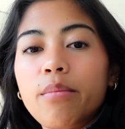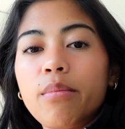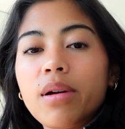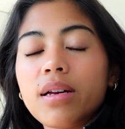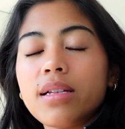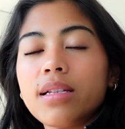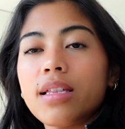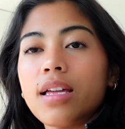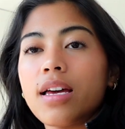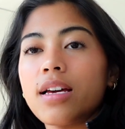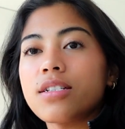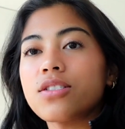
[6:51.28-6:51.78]
My
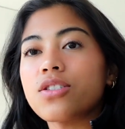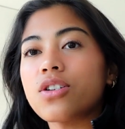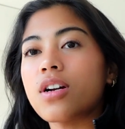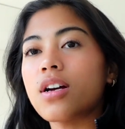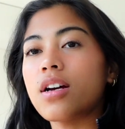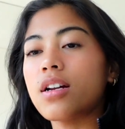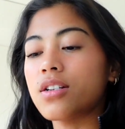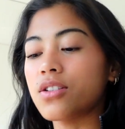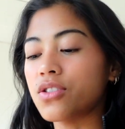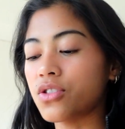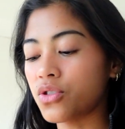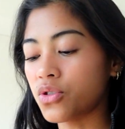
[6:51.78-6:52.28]
legs are
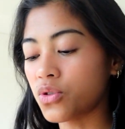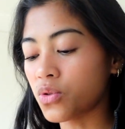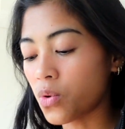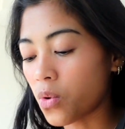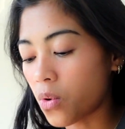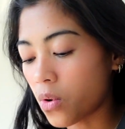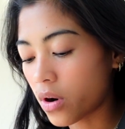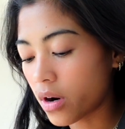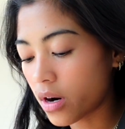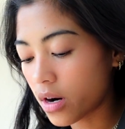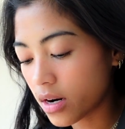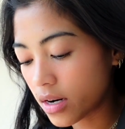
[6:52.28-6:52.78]
kind of
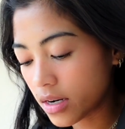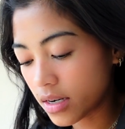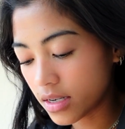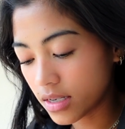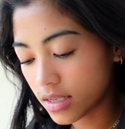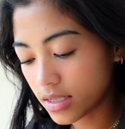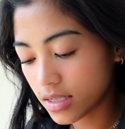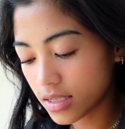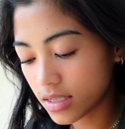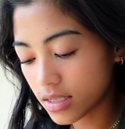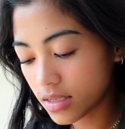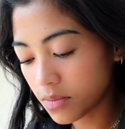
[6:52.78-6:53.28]
sore
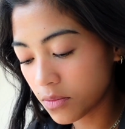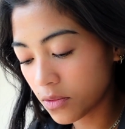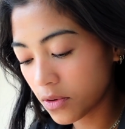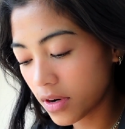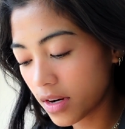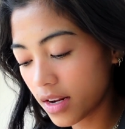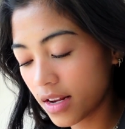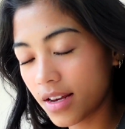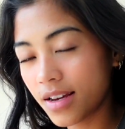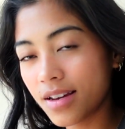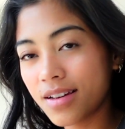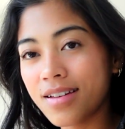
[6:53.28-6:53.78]
this
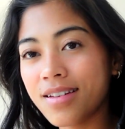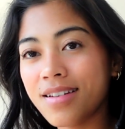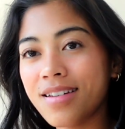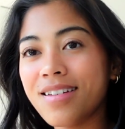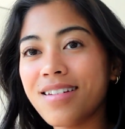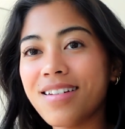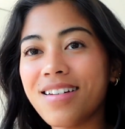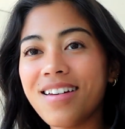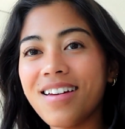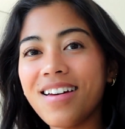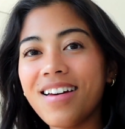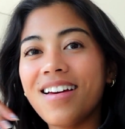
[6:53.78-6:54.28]
morning.
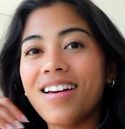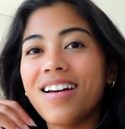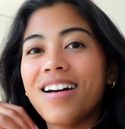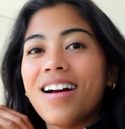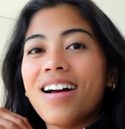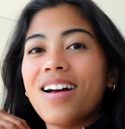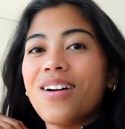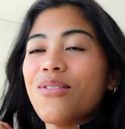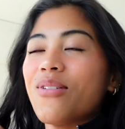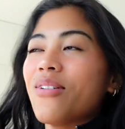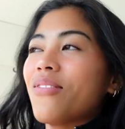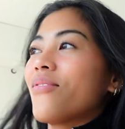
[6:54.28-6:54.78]

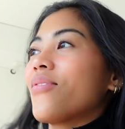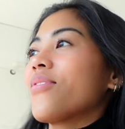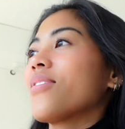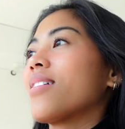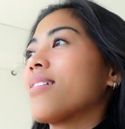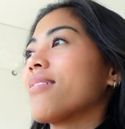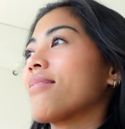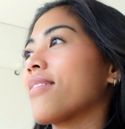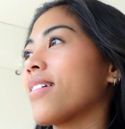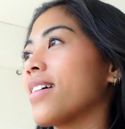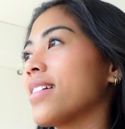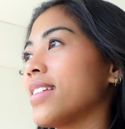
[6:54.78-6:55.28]
I went for
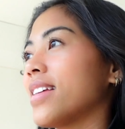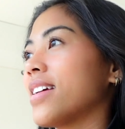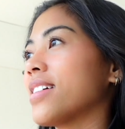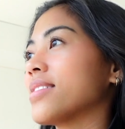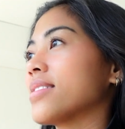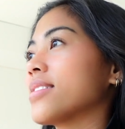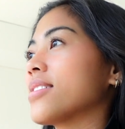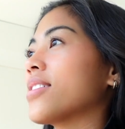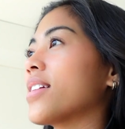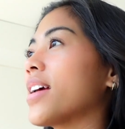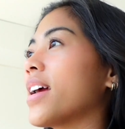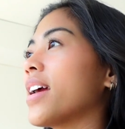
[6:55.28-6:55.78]
a run
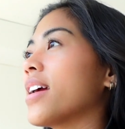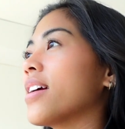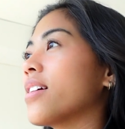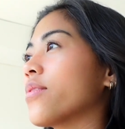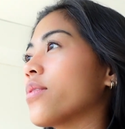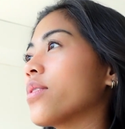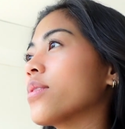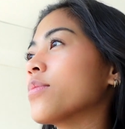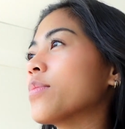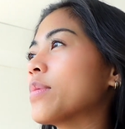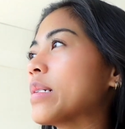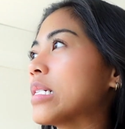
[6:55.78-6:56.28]
yesterday, a
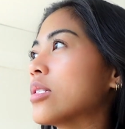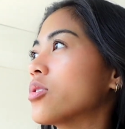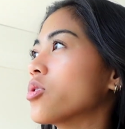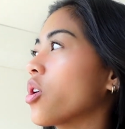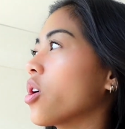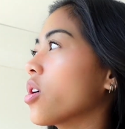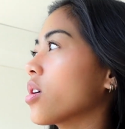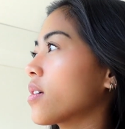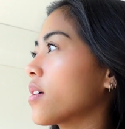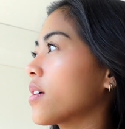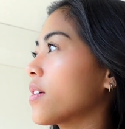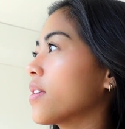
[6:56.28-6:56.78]
little bit
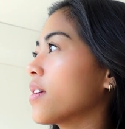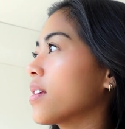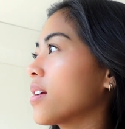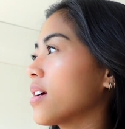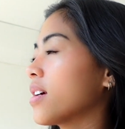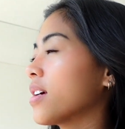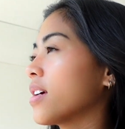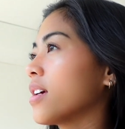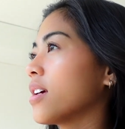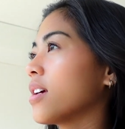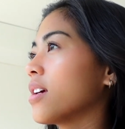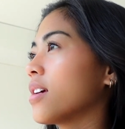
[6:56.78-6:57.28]
longer than
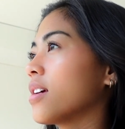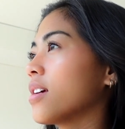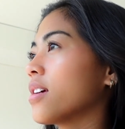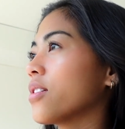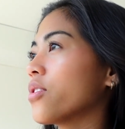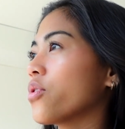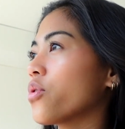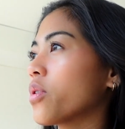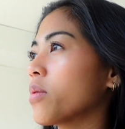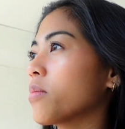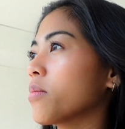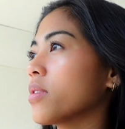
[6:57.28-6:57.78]
I
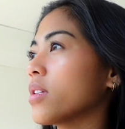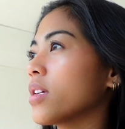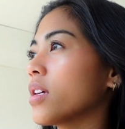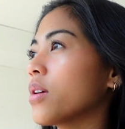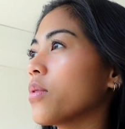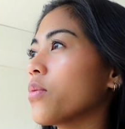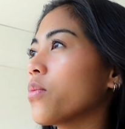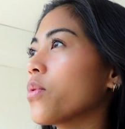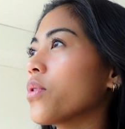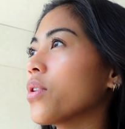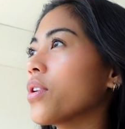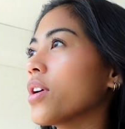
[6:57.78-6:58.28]
normally
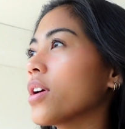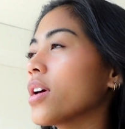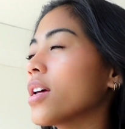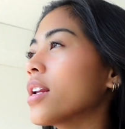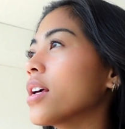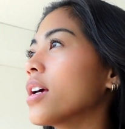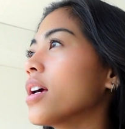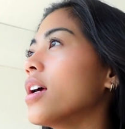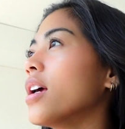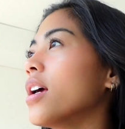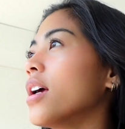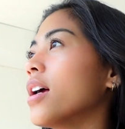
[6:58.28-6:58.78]

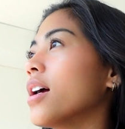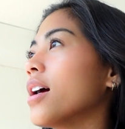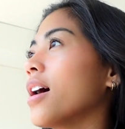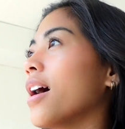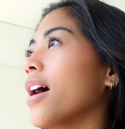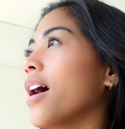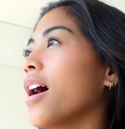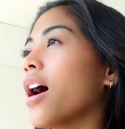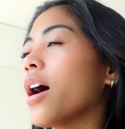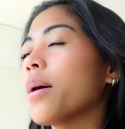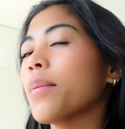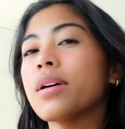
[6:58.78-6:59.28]
would.
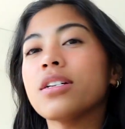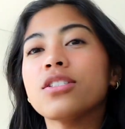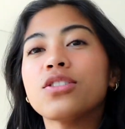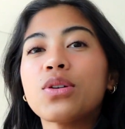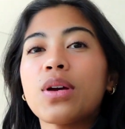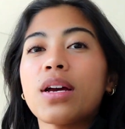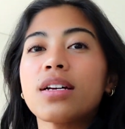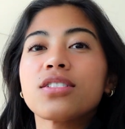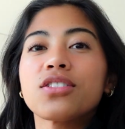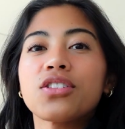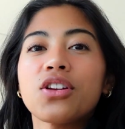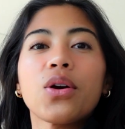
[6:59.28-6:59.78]
Um, as you
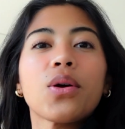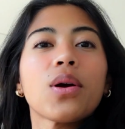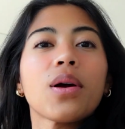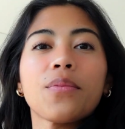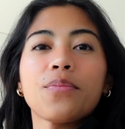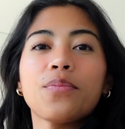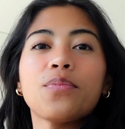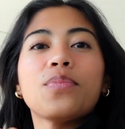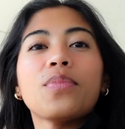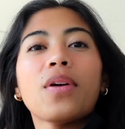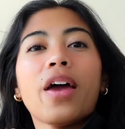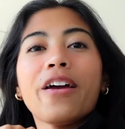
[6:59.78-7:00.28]
guys know,
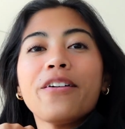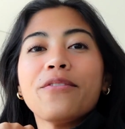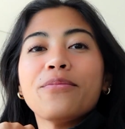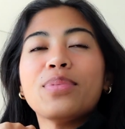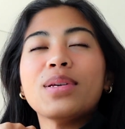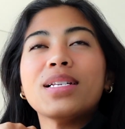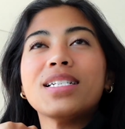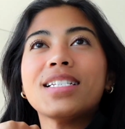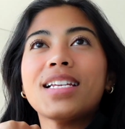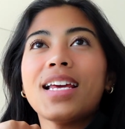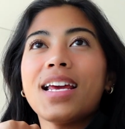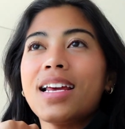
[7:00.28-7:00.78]
I'm, I've
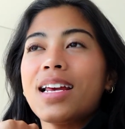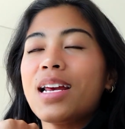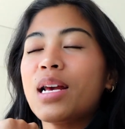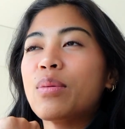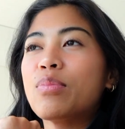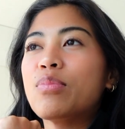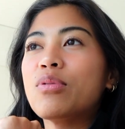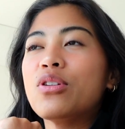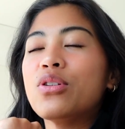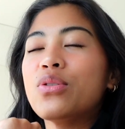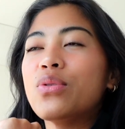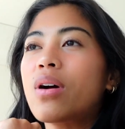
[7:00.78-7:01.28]
been taking
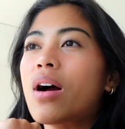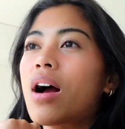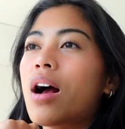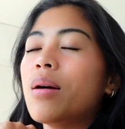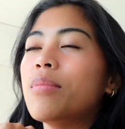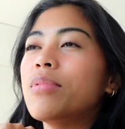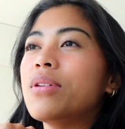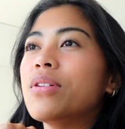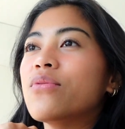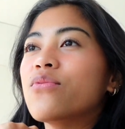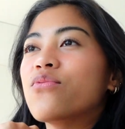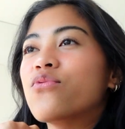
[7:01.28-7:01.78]
up a new
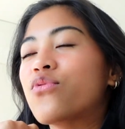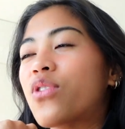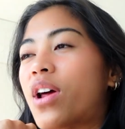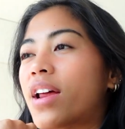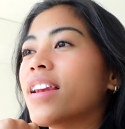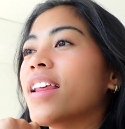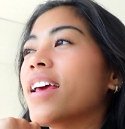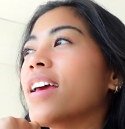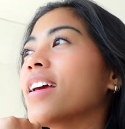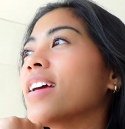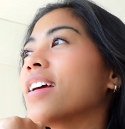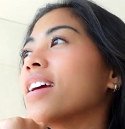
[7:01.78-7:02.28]
hobby of
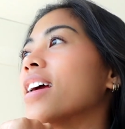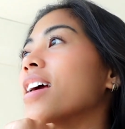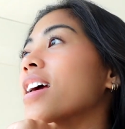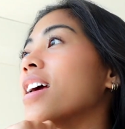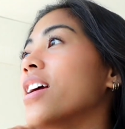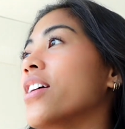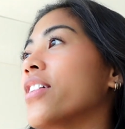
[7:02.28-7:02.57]
running.